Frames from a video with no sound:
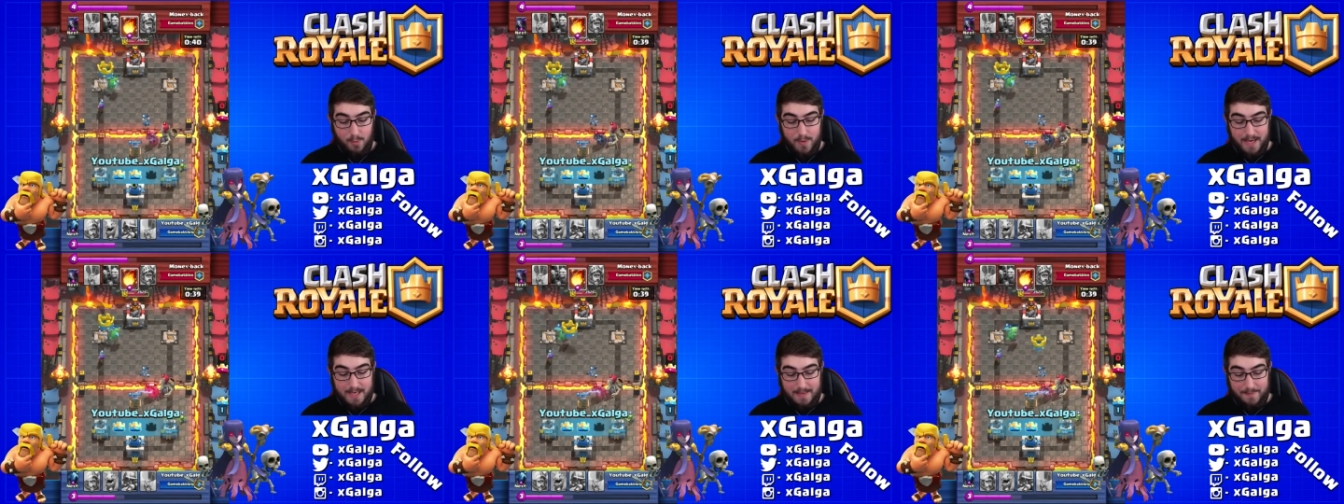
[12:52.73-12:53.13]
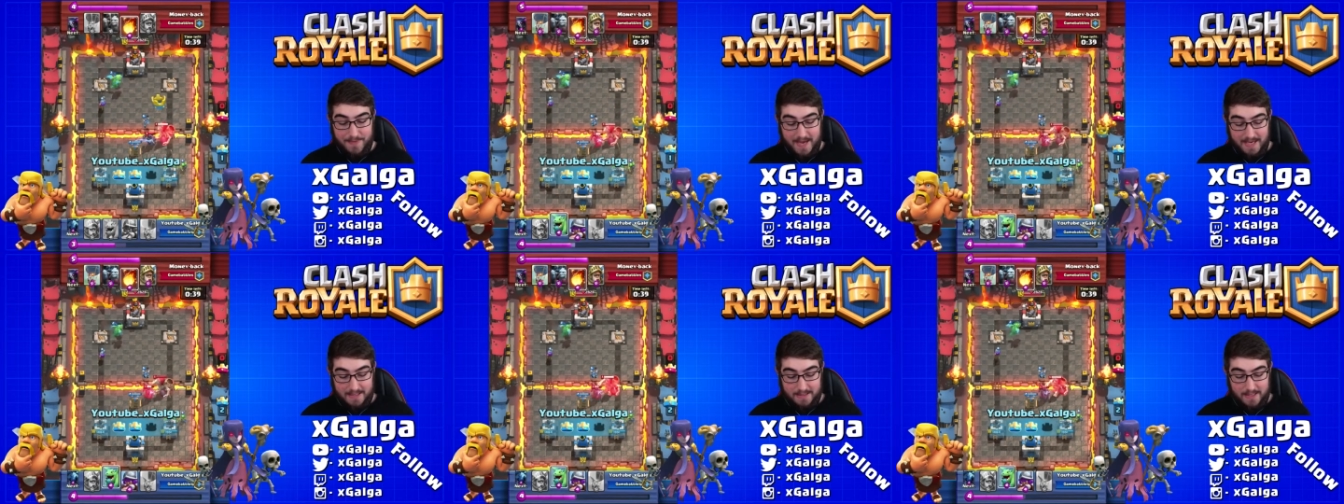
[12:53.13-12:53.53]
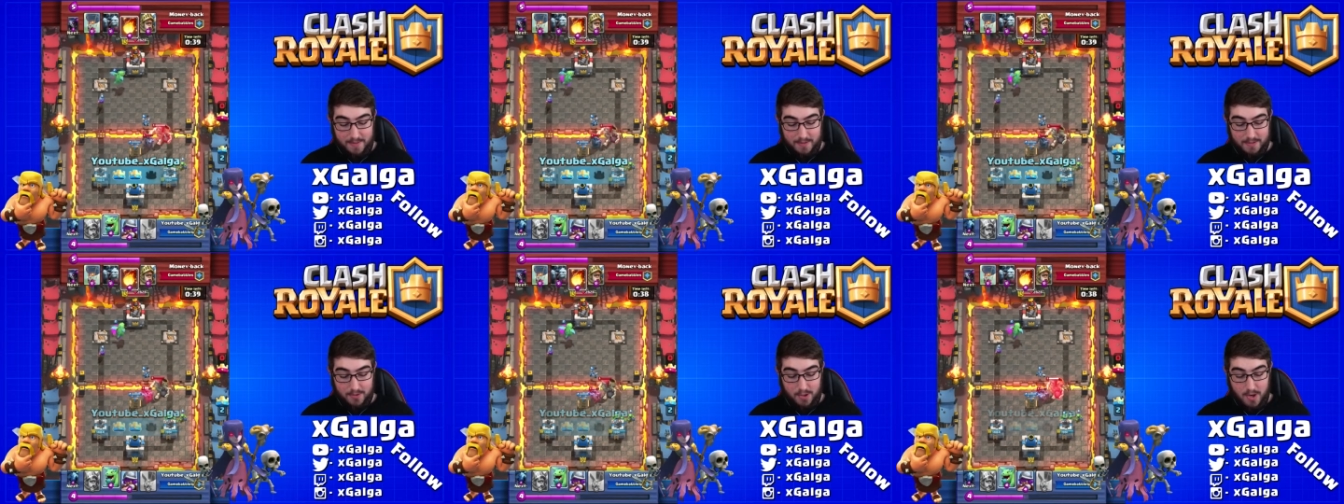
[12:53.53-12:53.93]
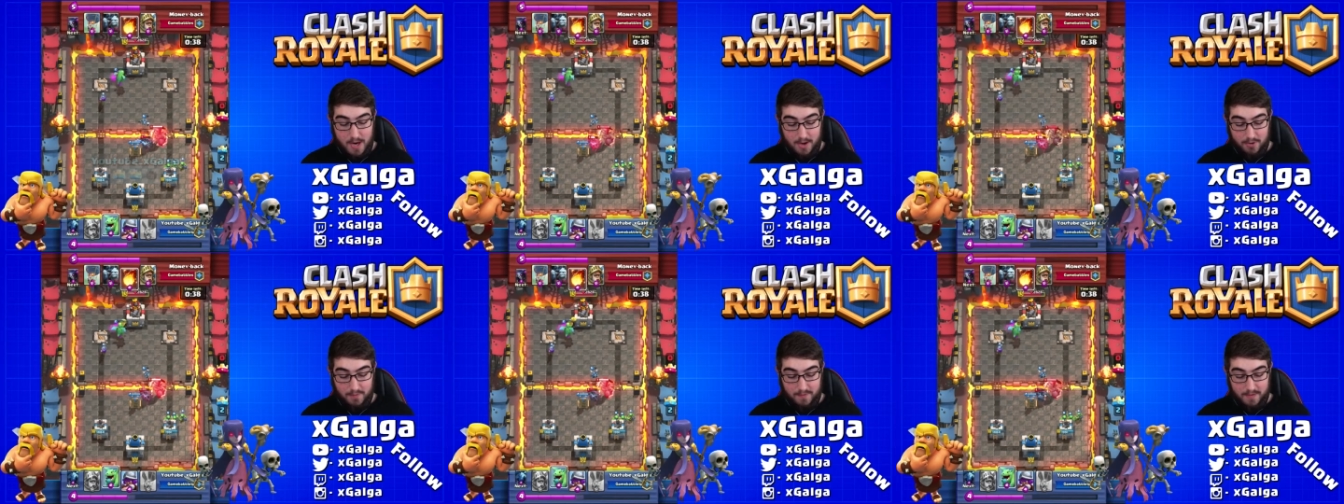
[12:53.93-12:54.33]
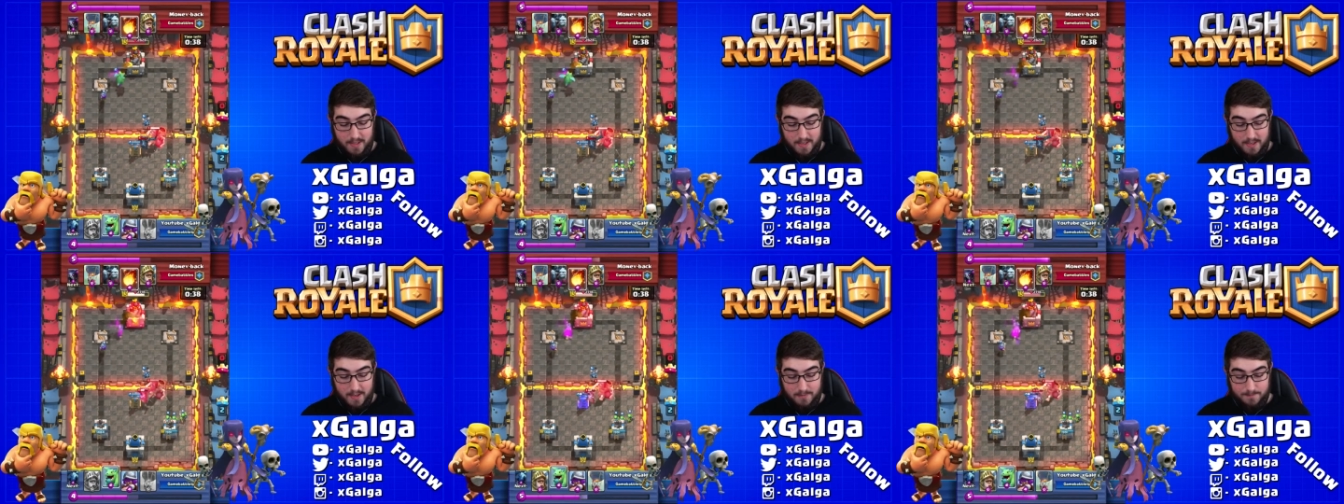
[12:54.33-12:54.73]
We end up taking the other crown over
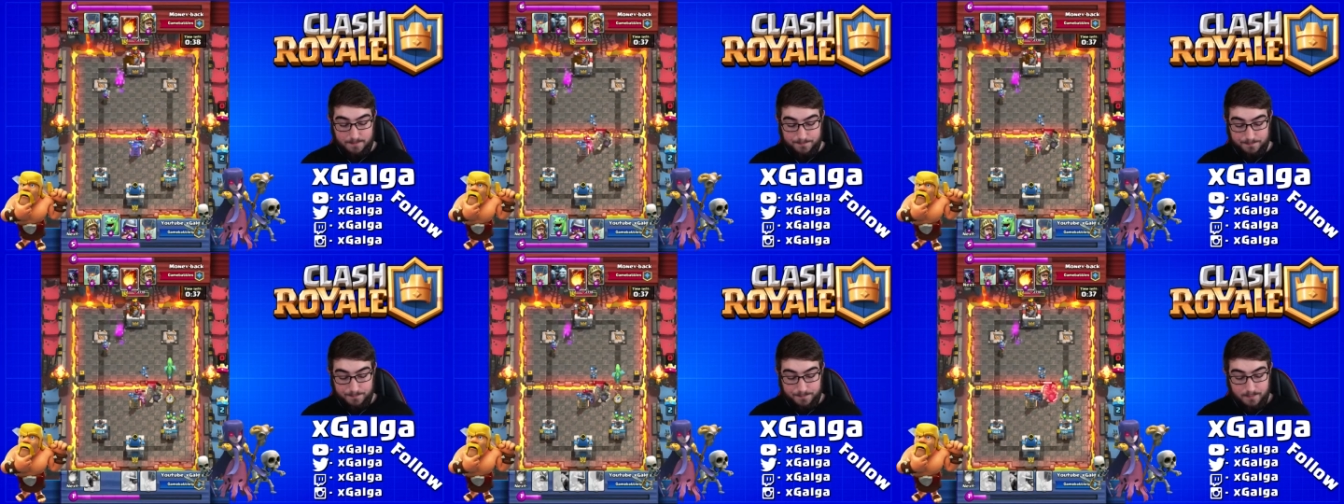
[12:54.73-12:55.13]
there.